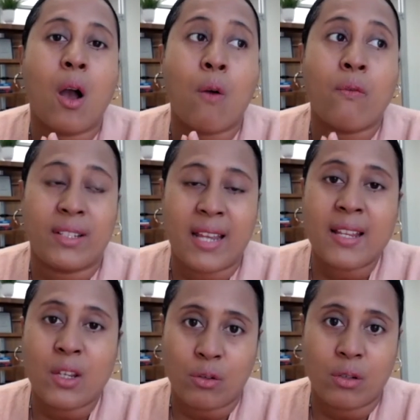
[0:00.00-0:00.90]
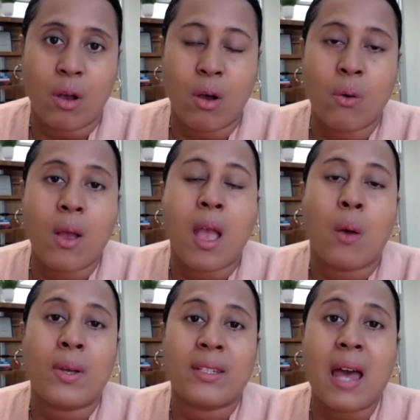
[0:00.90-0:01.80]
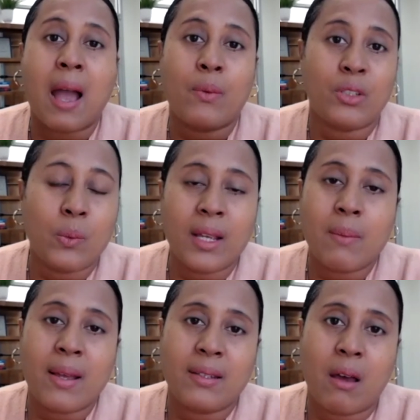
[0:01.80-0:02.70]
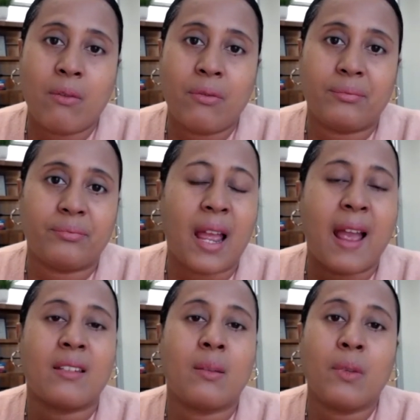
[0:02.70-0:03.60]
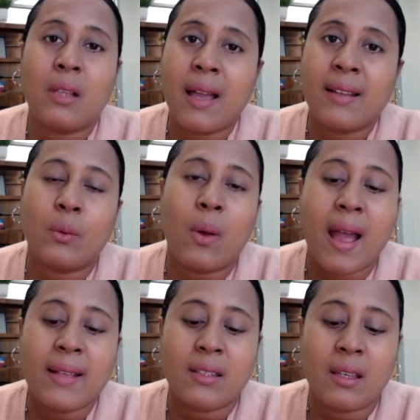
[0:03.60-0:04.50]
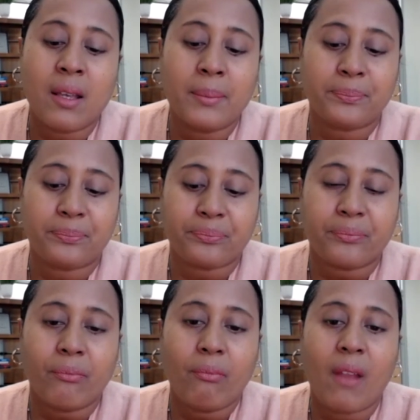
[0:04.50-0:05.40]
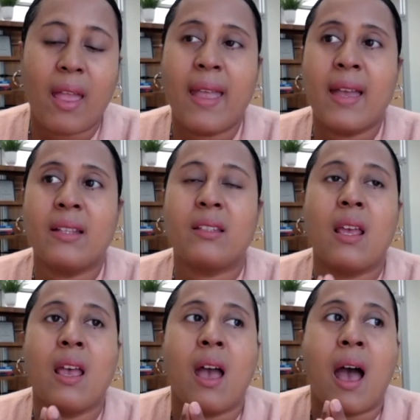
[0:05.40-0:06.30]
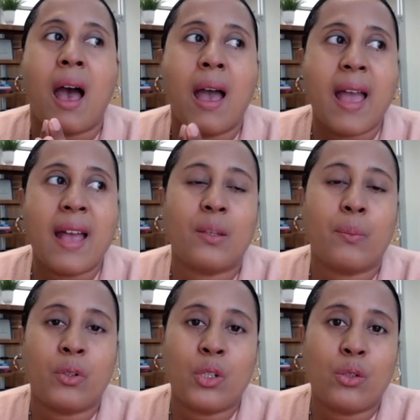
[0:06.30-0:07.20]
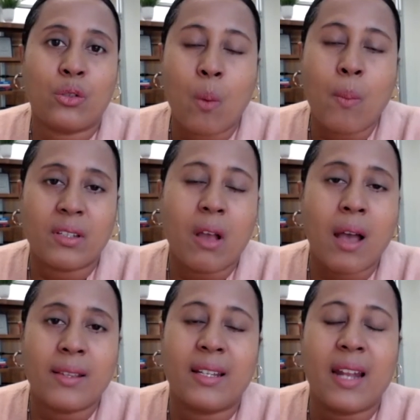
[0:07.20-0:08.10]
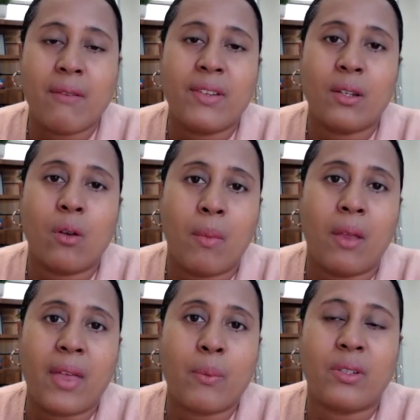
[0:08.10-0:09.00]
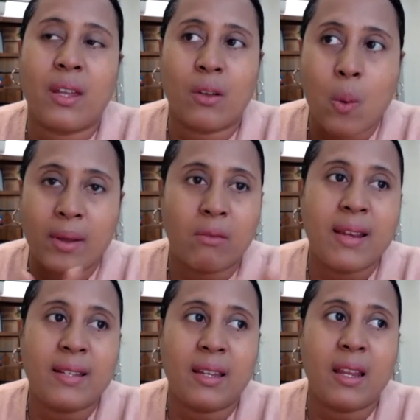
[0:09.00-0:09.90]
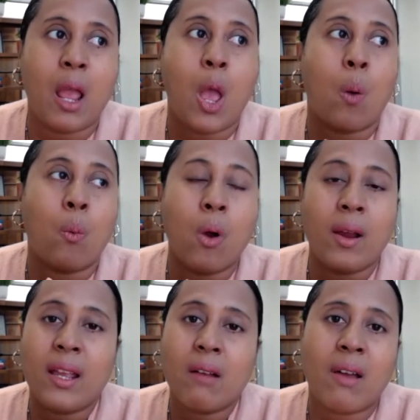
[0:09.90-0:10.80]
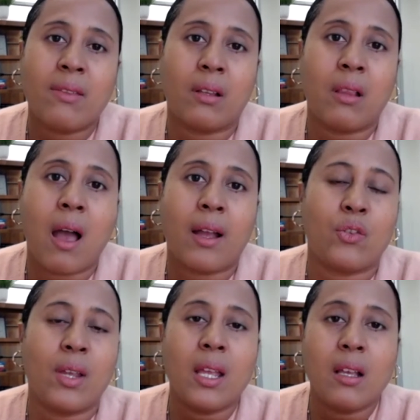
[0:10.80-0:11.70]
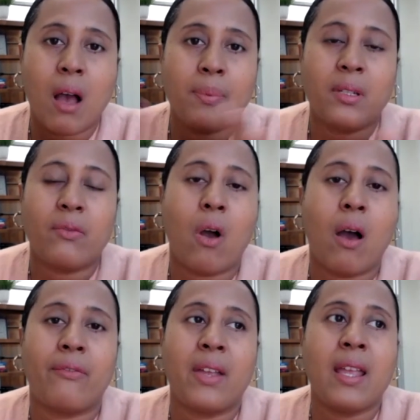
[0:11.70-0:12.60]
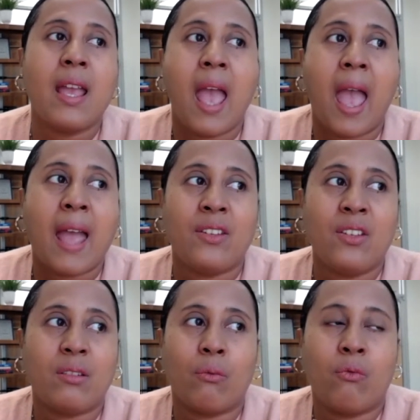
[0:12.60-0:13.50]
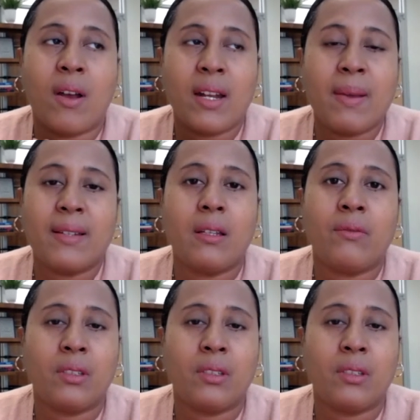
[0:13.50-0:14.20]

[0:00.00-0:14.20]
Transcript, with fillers: over ten years ago. Was I was doing it myself, had some clients that were high ticket, and I had to produce so much content every single month. I was like going crazy, working around the clock, drinking cups of coffee, and just running myself,